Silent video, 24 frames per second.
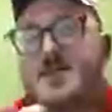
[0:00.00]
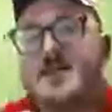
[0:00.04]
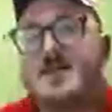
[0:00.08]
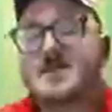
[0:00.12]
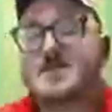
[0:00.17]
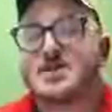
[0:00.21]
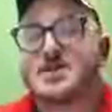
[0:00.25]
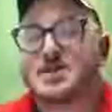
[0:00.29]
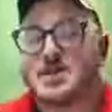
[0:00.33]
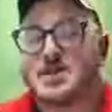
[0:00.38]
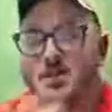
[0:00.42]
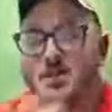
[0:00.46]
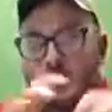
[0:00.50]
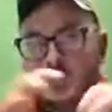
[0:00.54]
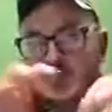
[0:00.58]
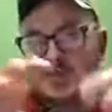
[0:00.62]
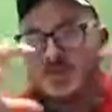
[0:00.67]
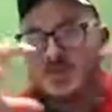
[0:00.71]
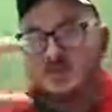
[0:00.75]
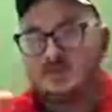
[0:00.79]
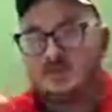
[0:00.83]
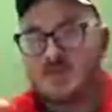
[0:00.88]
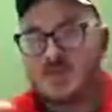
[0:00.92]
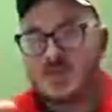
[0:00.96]
easier, when it's
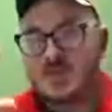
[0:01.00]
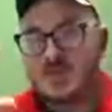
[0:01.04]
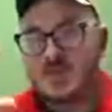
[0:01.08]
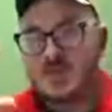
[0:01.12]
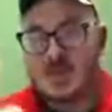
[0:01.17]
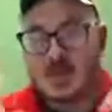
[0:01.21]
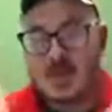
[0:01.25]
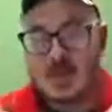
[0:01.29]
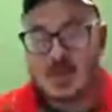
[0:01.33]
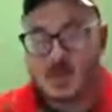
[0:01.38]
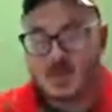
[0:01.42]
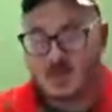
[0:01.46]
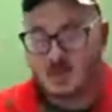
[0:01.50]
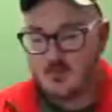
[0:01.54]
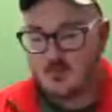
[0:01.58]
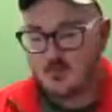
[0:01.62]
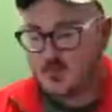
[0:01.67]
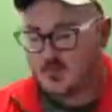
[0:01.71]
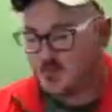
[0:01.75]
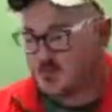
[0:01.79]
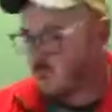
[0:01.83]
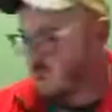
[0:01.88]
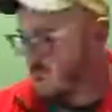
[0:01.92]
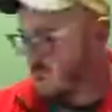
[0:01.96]
a bigger knot or a
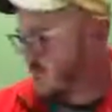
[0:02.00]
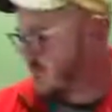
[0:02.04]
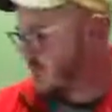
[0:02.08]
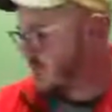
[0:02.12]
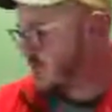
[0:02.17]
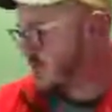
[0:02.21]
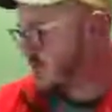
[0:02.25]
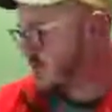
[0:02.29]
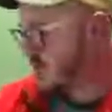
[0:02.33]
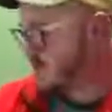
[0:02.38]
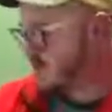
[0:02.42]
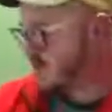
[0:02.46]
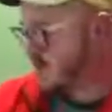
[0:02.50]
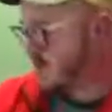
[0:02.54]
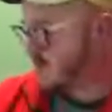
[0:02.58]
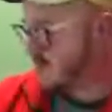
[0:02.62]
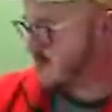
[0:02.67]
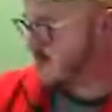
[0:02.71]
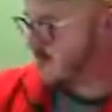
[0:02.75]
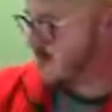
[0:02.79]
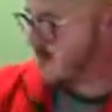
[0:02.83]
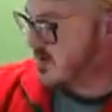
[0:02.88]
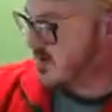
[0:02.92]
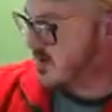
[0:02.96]
bigger version of it,
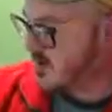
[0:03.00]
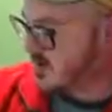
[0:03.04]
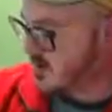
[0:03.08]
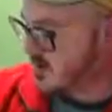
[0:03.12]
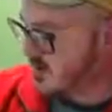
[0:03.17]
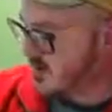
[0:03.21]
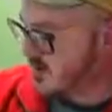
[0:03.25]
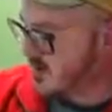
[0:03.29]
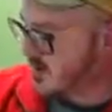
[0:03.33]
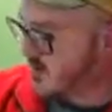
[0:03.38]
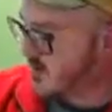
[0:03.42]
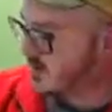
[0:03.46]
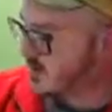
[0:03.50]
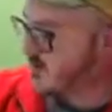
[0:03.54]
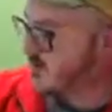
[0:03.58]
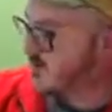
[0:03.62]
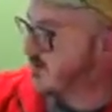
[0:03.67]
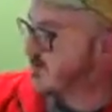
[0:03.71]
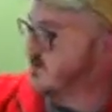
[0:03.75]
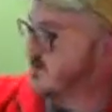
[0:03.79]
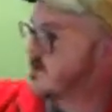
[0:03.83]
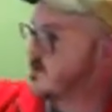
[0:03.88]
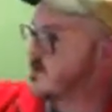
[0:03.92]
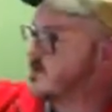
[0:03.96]

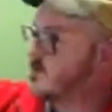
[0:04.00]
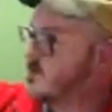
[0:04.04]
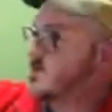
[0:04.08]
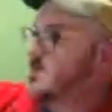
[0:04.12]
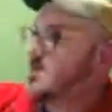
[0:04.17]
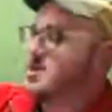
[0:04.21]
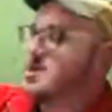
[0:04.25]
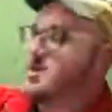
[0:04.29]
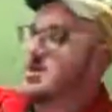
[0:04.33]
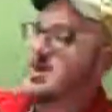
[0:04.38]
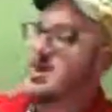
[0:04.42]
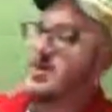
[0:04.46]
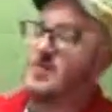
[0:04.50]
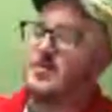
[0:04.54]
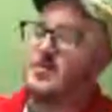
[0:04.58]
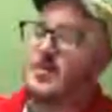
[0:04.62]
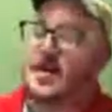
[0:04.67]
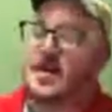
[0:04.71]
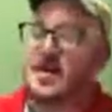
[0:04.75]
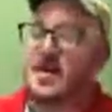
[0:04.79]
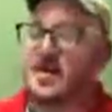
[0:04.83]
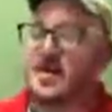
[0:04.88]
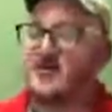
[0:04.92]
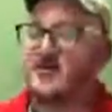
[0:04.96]
which I actually happen to
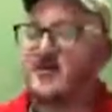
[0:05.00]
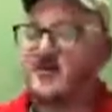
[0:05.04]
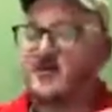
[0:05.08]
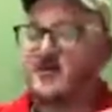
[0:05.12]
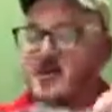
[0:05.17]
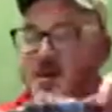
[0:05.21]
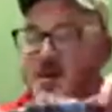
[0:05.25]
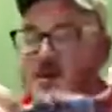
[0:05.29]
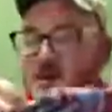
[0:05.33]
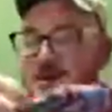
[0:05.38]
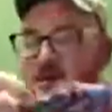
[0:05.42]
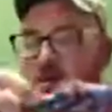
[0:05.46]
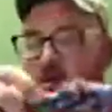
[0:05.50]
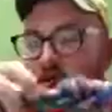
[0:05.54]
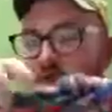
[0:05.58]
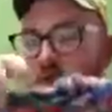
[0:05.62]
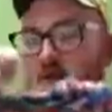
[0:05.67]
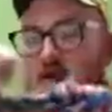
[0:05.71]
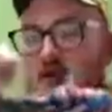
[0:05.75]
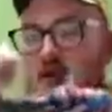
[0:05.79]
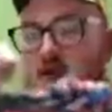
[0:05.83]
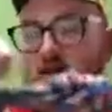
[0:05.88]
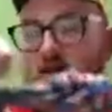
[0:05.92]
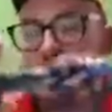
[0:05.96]
have over here,
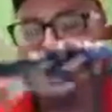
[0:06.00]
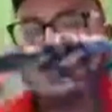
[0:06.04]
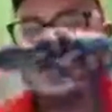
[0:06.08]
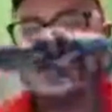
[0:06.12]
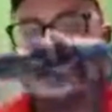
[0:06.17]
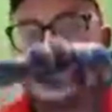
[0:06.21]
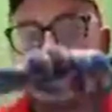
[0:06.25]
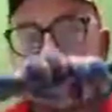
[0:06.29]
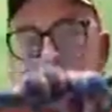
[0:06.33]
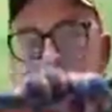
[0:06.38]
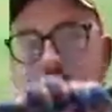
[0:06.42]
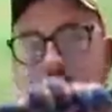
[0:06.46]
so you can